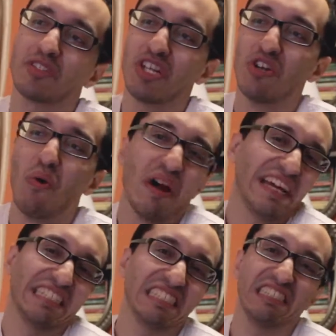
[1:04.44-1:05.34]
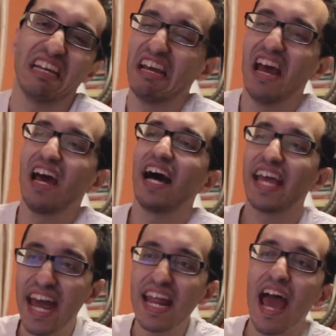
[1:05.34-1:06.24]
was annoying and just, again,